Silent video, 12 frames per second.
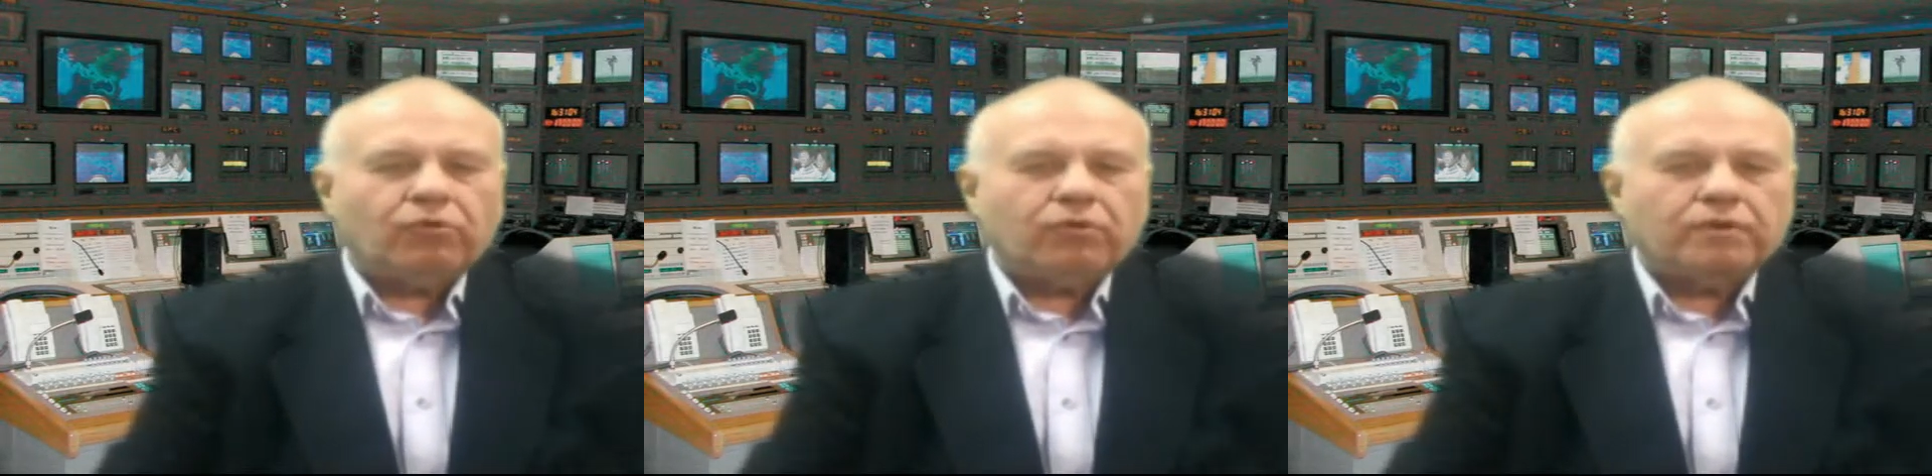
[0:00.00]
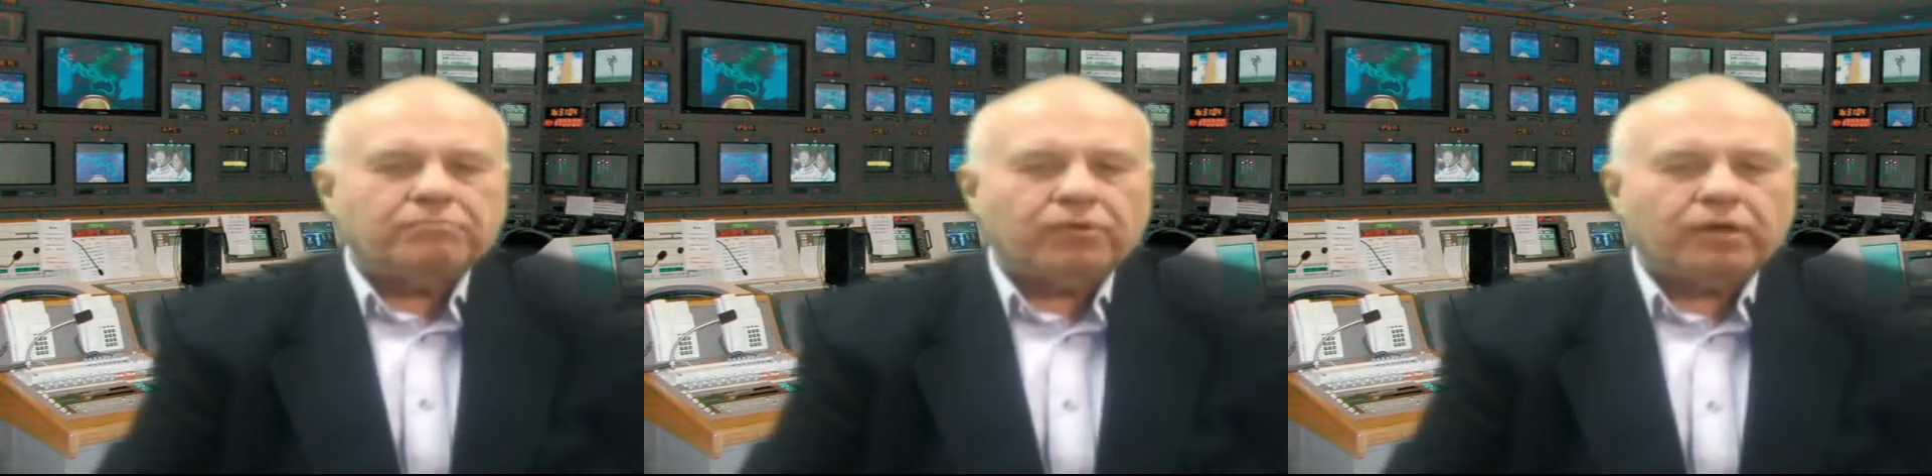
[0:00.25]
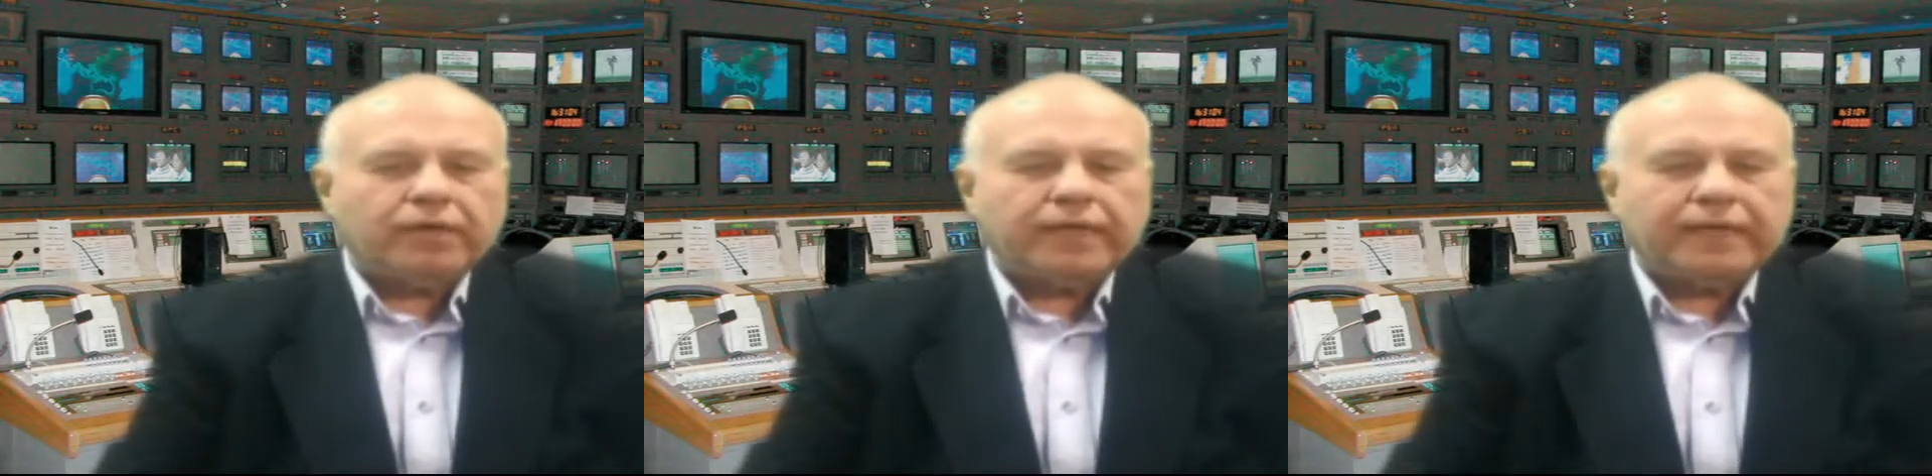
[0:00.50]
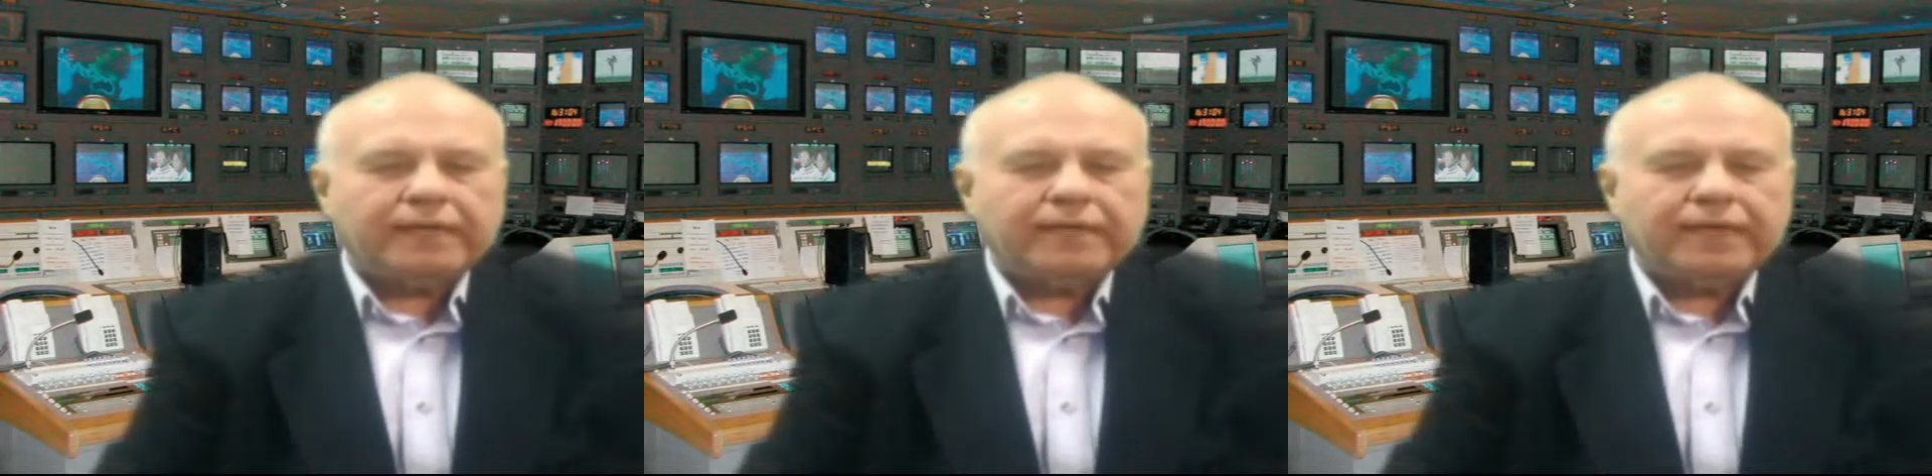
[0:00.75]
Thornburg,
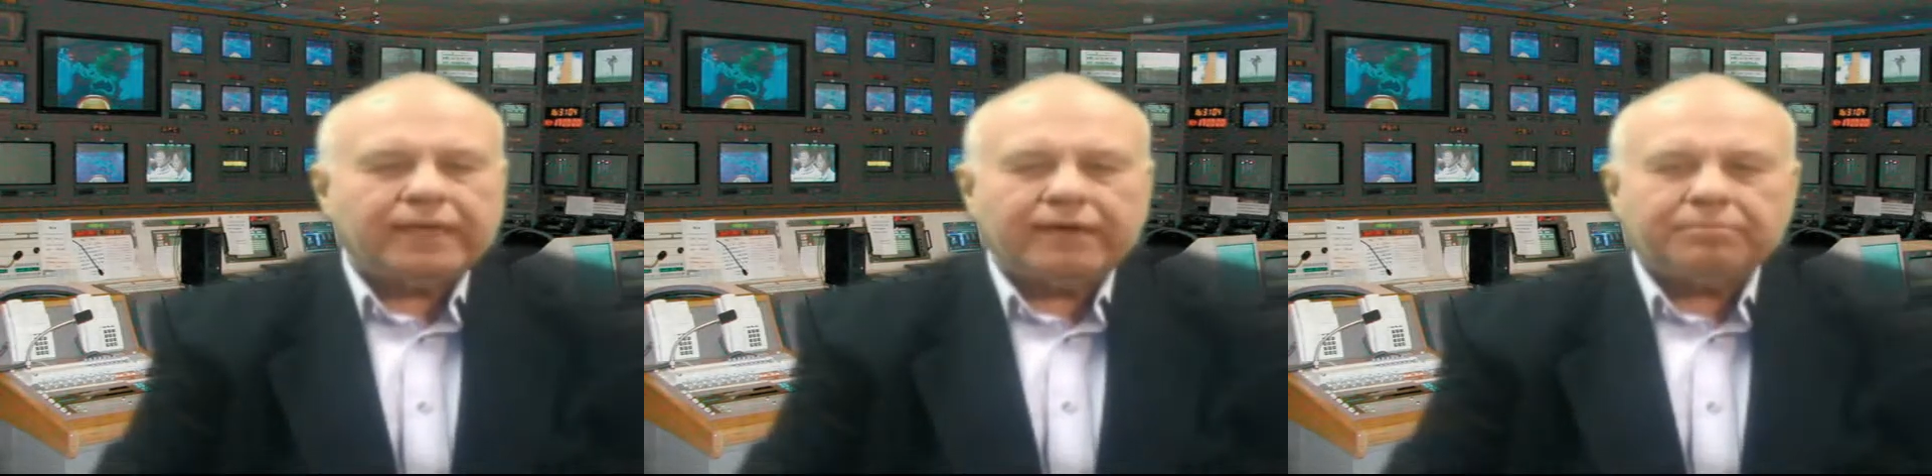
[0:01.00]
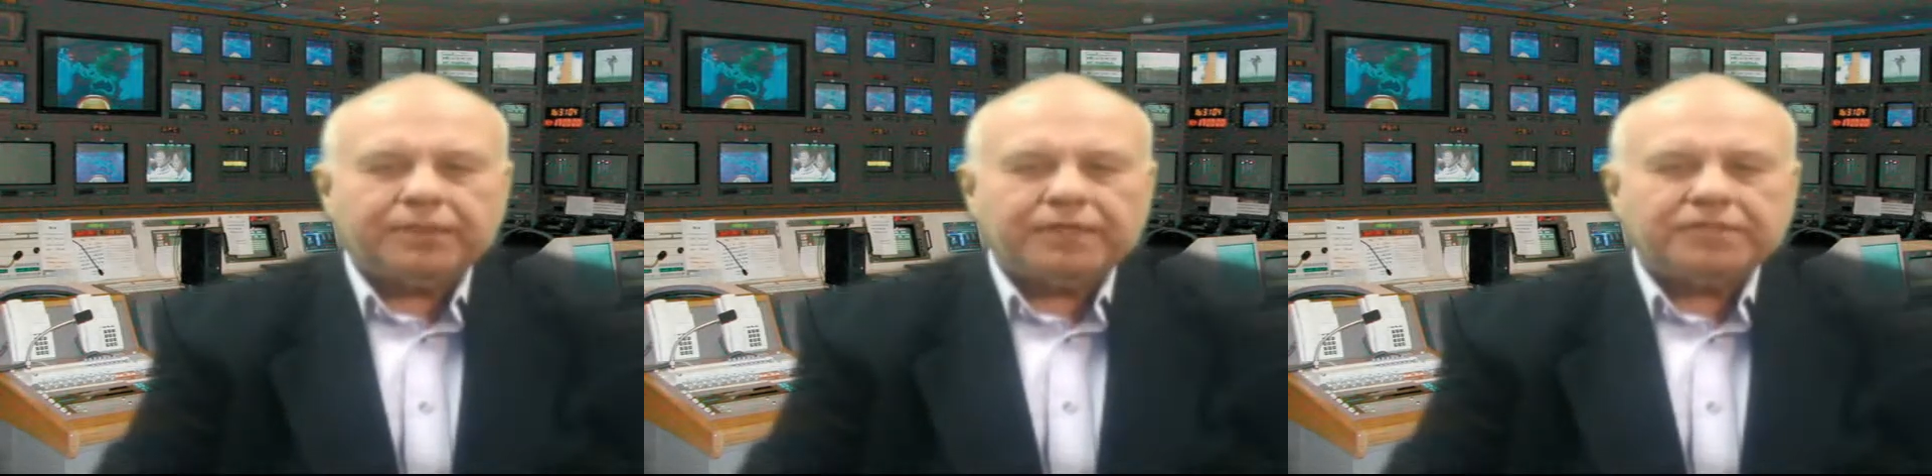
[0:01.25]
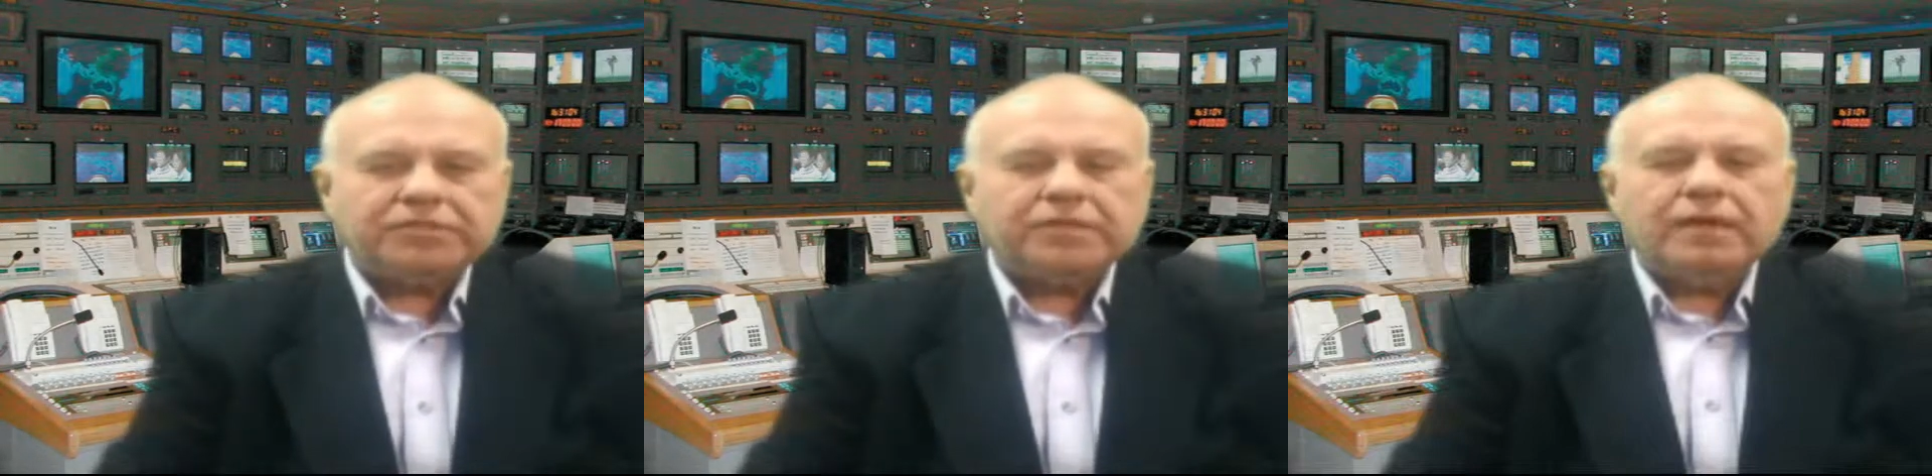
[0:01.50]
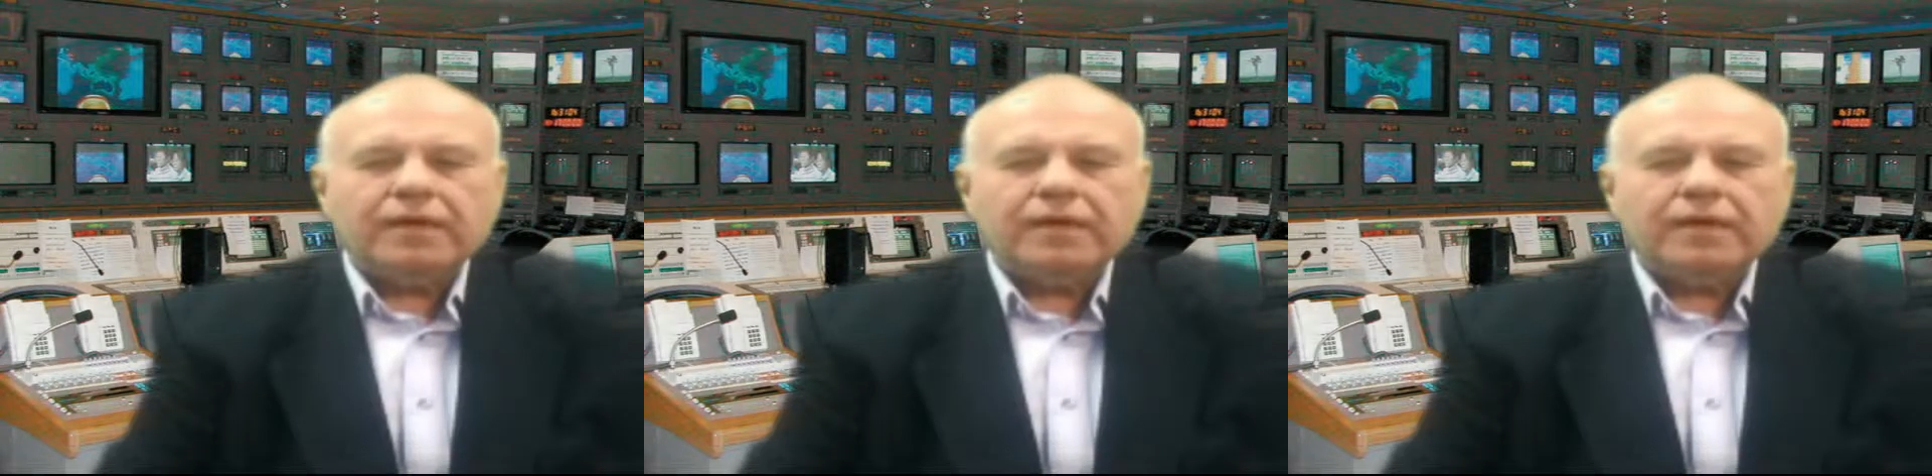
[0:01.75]
Indianapolis,